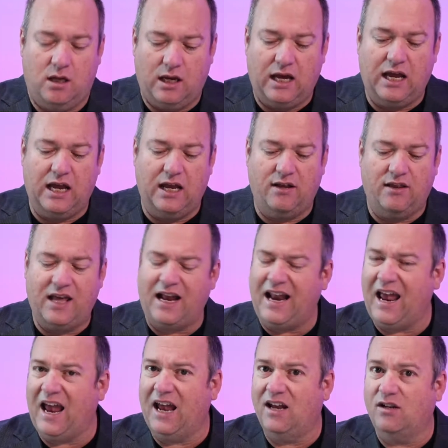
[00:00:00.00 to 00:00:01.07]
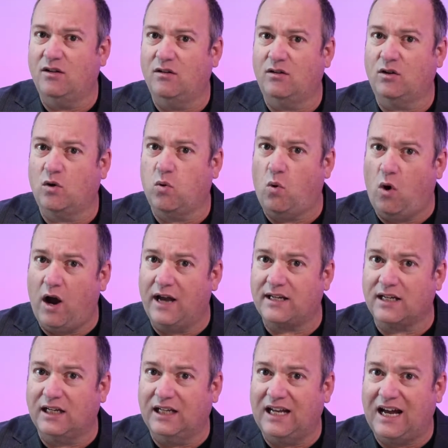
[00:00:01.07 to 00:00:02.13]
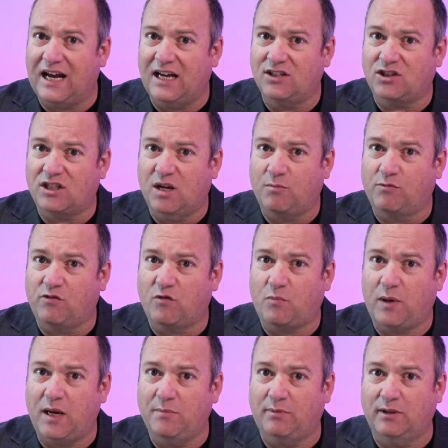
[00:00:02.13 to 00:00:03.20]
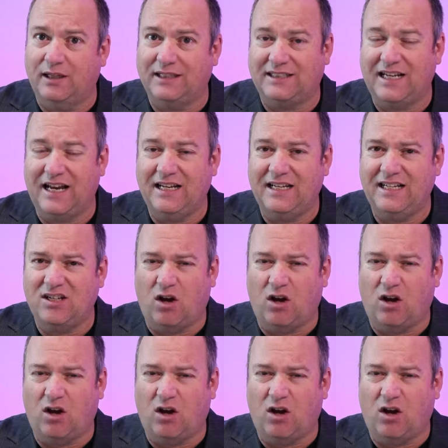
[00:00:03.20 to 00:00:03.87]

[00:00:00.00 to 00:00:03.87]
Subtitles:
and that had quite a large number of people attend it.